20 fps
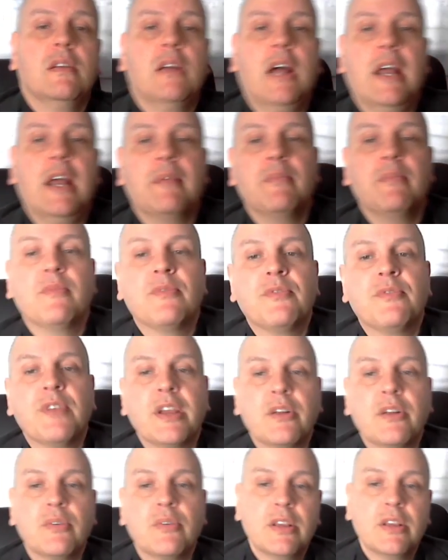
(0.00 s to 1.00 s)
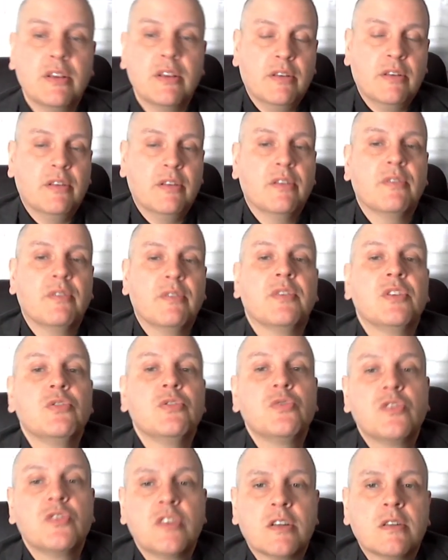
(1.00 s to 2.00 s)
I'm very
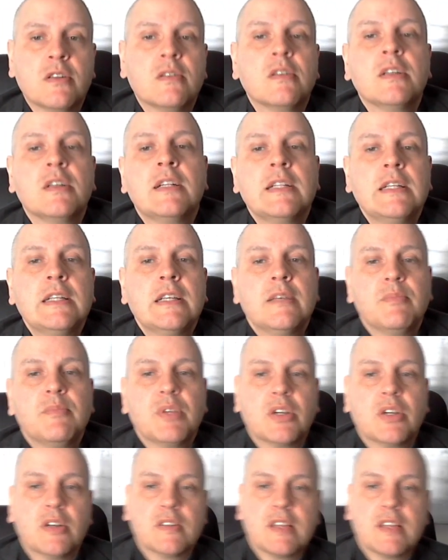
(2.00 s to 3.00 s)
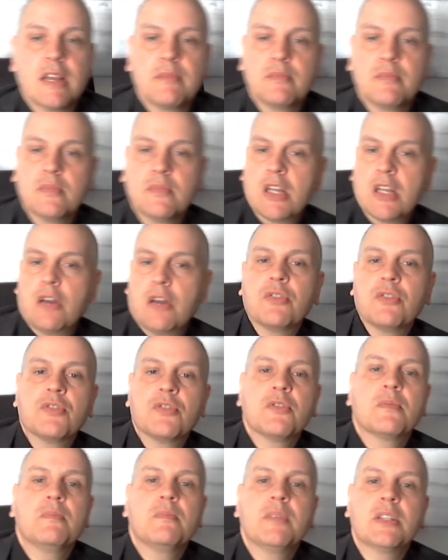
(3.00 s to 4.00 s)
Venusian because I'm
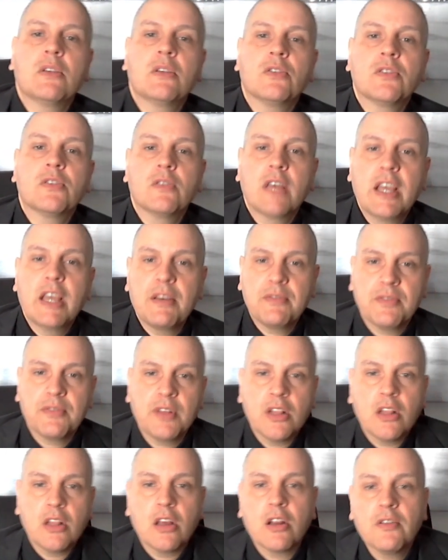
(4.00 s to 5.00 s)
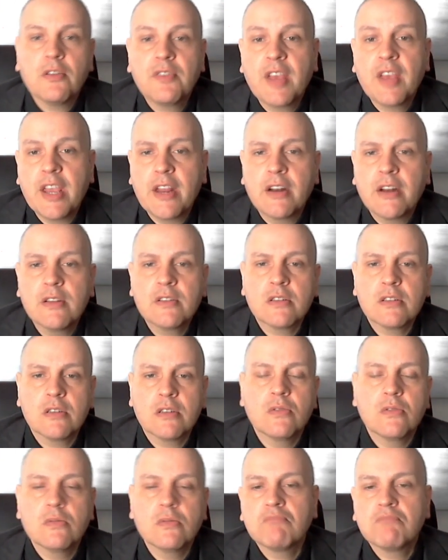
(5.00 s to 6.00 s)
Taurus, but also have a lot of hair.
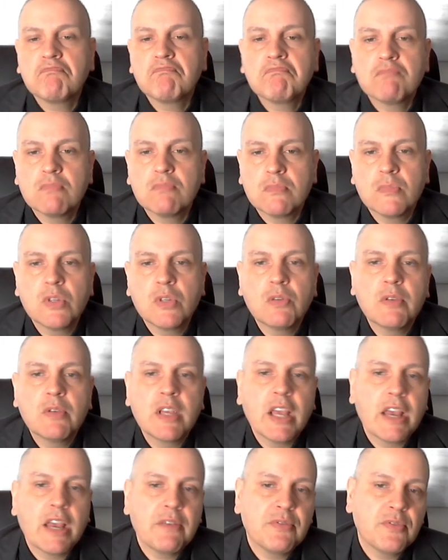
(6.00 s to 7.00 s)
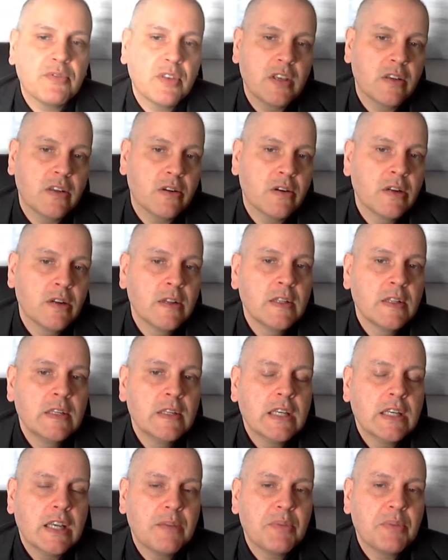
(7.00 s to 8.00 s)
So we have here
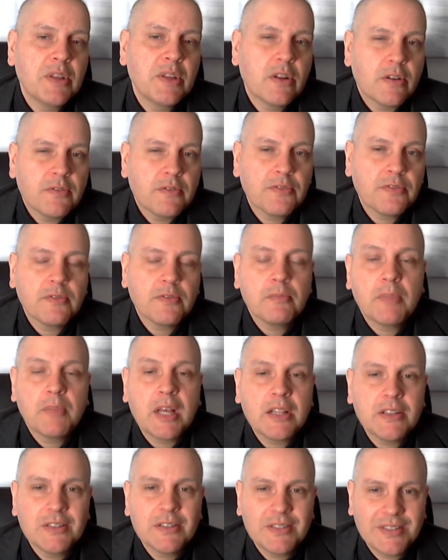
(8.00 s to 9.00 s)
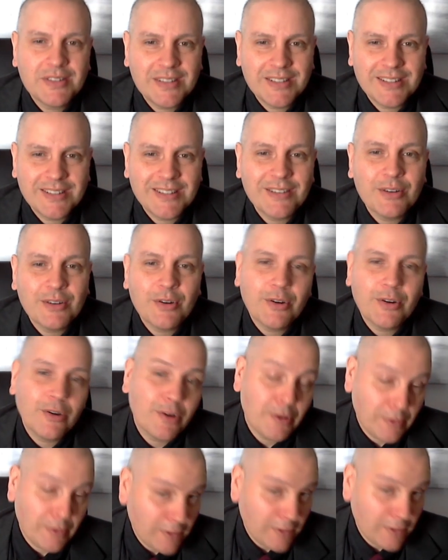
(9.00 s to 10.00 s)
a bit of balance,
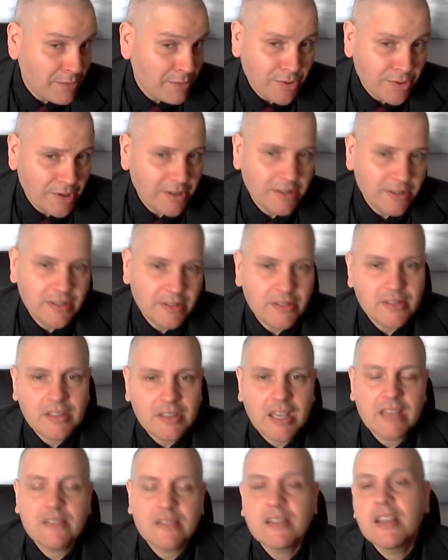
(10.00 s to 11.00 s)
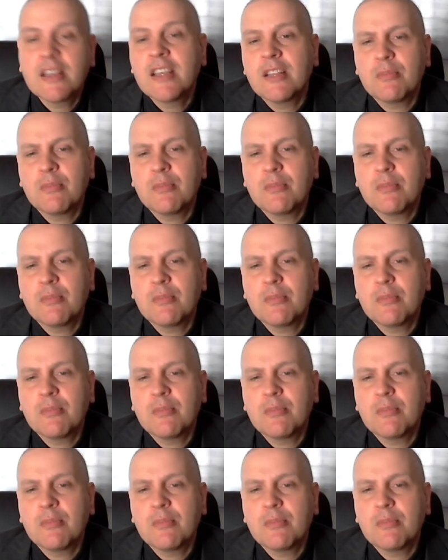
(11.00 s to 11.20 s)
or Libra in this case.